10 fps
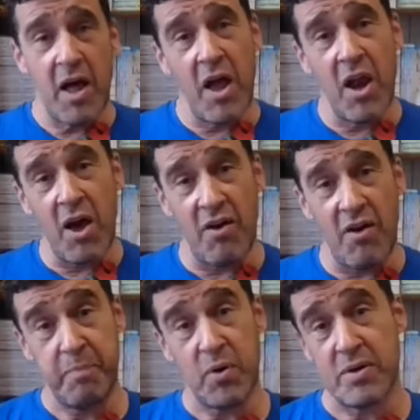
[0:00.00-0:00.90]
a lot
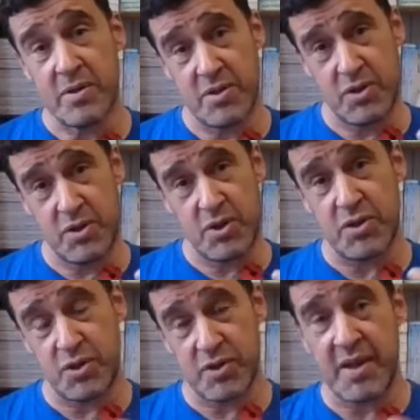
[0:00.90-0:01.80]
of books
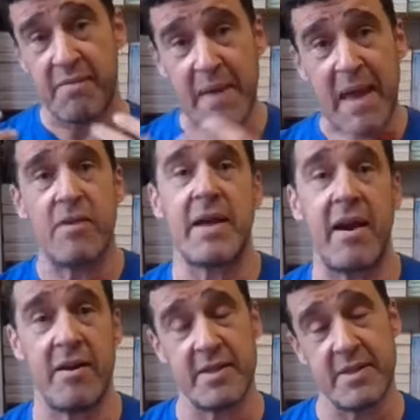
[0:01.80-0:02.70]
just have male
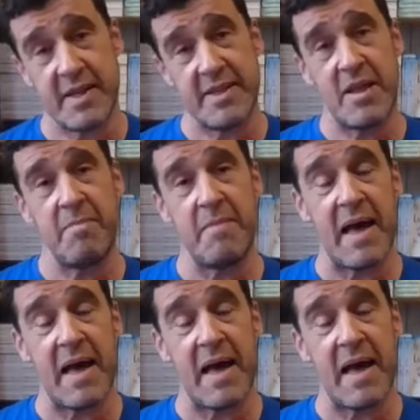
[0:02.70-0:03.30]
characters in them,